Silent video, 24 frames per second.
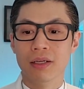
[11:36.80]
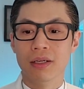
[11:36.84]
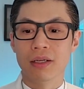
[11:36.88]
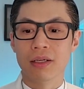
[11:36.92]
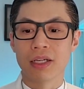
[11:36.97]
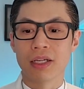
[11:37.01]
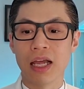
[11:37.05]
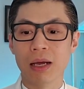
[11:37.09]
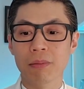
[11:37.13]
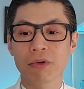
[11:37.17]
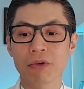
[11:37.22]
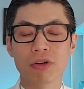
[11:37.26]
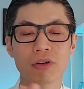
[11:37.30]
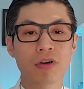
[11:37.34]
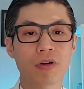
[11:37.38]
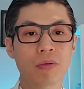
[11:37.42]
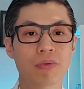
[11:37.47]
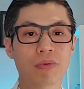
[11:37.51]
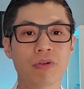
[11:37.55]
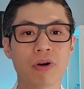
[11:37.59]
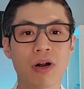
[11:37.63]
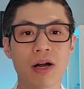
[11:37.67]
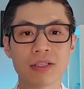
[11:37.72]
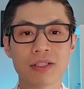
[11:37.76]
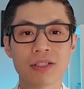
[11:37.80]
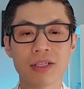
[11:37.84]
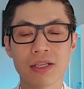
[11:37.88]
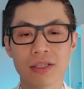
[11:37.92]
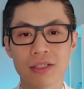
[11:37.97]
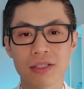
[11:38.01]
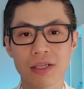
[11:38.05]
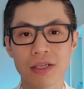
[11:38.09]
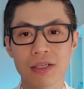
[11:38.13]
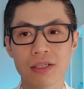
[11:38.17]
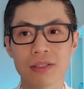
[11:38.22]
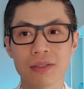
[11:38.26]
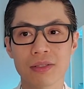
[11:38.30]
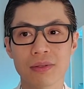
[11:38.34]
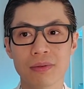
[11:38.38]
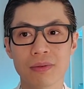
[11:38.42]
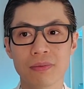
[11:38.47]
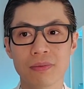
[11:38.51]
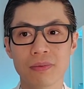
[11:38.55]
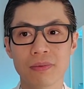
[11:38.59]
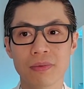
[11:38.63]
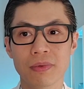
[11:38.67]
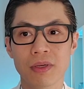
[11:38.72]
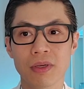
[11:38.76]
chemical processes
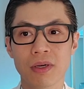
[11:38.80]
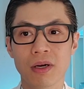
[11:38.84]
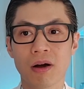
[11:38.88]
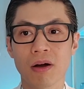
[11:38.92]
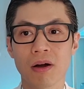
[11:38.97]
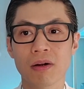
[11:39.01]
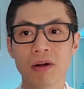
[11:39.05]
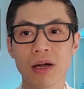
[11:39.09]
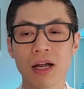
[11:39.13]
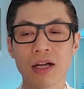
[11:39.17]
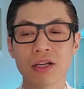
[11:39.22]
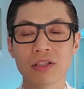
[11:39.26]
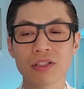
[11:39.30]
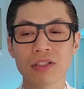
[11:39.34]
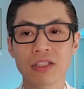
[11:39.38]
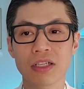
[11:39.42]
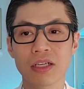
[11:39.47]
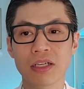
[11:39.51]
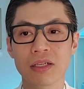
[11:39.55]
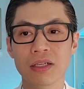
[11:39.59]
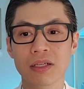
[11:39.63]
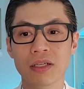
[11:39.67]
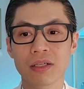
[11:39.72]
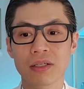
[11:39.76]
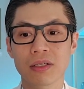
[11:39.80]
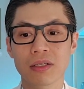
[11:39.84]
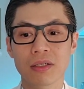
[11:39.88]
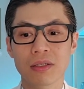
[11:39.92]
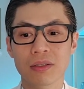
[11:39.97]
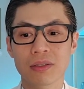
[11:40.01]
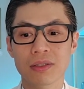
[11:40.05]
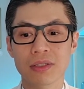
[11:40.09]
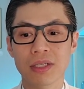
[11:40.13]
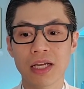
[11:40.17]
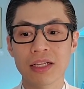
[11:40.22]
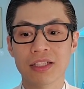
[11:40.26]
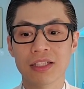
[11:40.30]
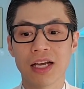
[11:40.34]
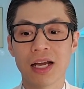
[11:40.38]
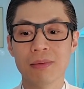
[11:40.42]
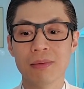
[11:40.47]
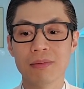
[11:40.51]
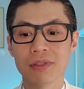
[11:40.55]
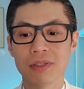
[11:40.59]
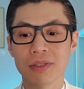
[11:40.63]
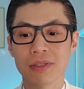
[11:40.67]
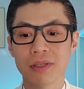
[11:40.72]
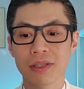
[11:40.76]
are actually 10
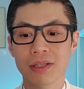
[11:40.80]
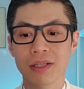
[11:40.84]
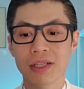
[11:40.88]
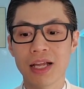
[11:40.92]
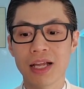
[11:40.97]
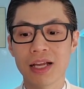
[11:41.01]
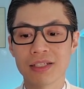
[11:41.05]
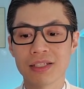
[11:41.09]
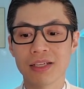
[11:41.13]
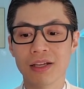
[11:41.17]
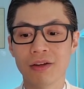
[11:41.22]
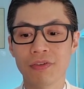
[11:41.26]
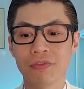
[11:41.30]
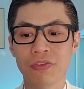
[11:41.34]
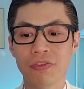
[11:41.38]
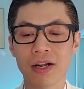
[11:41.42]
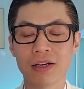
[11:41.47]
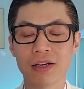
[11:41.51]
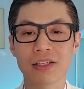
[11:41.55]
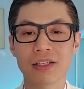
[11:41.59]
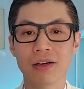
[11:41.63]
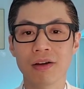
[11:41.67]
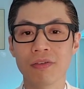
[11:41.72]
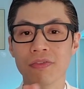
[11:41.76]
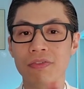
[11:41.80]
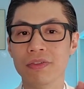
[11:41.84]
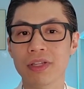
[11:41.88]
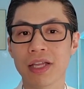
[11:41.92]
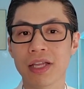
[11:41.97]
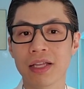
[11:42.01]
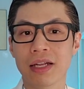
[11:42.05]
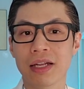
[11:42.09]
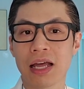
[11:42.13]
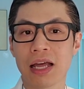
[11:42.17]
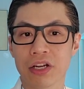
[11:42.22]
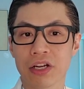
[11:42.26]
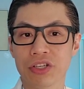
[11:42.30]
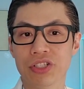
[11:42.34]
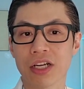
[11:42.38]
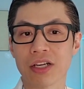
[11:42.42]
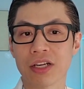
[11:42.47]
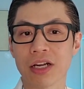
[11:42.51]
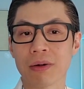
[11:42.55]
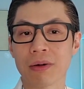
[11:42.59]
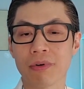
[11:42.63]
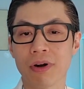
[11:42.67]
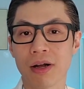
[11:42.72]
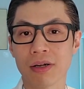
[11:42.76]
times less effective than
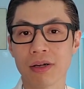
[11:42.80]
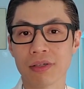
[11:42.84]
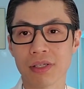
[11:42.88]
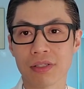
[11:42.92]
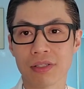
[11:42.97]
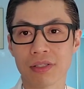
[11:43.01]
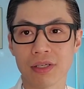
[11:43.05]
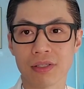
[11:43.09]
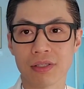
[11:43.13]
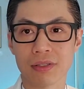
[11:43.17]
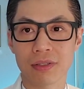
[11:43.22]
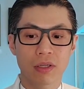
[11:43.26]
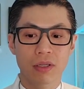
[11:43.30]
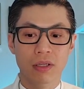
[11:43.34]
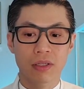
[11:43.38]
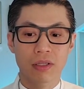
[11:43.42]
energetic processes.